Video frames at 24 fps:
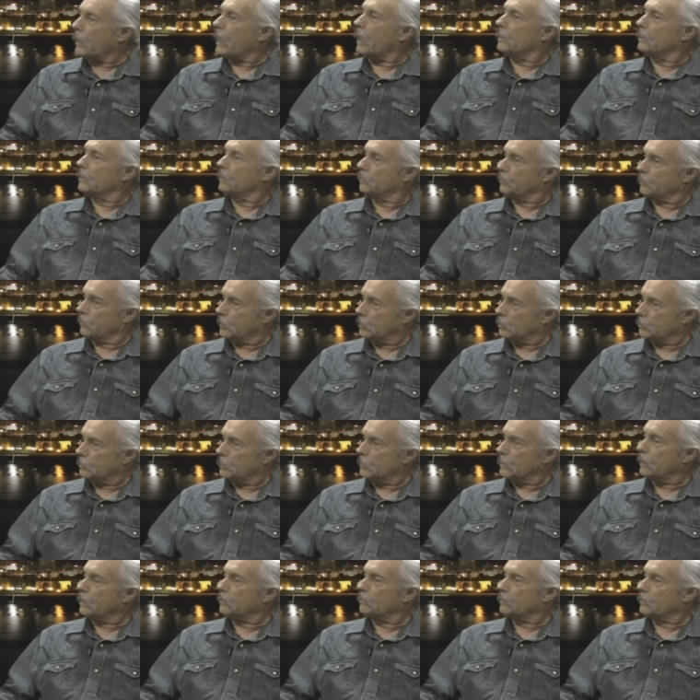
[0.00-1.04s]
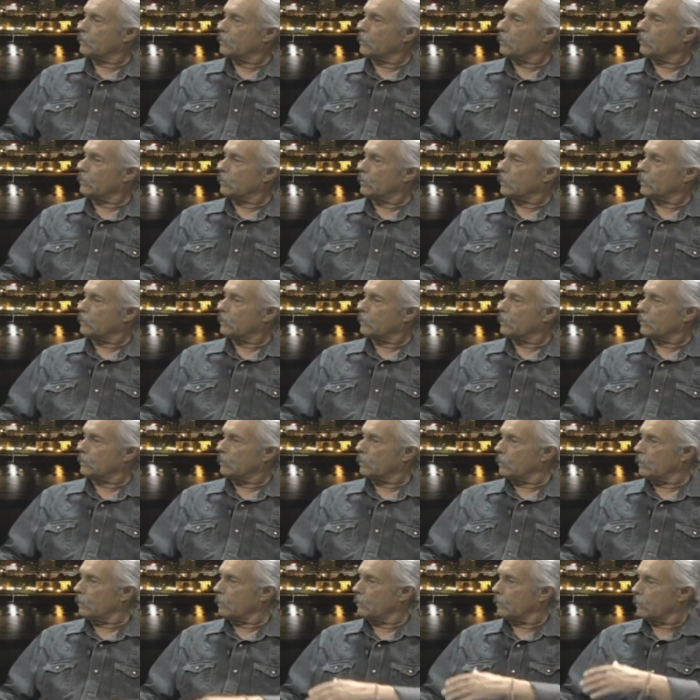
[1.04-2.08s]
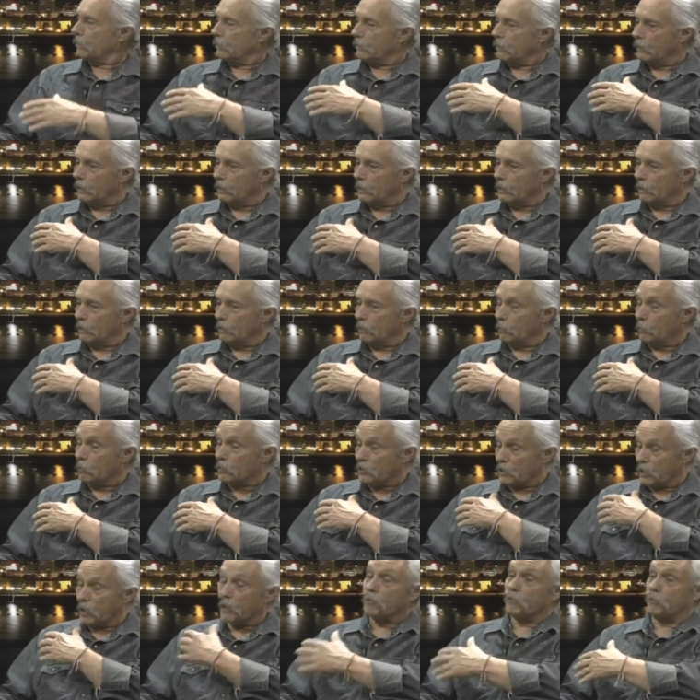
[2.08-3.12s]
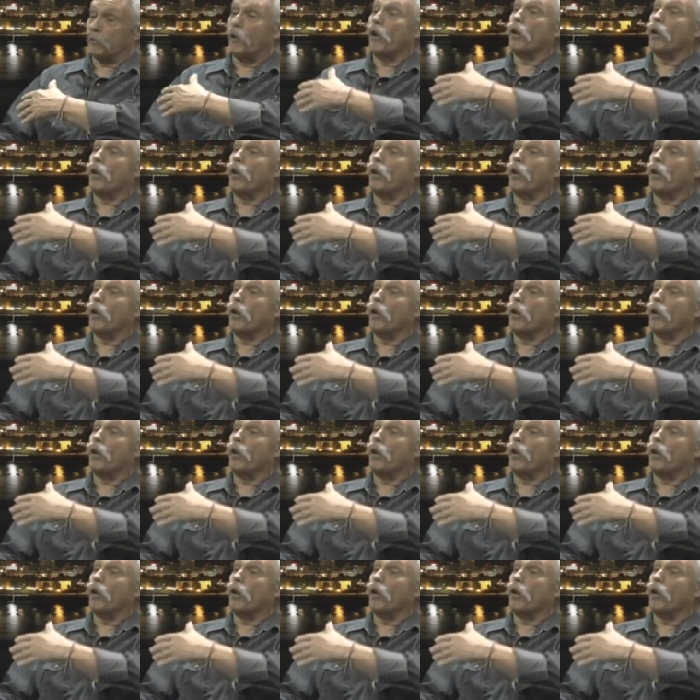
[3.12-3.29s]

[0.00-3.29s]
Patent infringement, even though that, that, that it was their fault.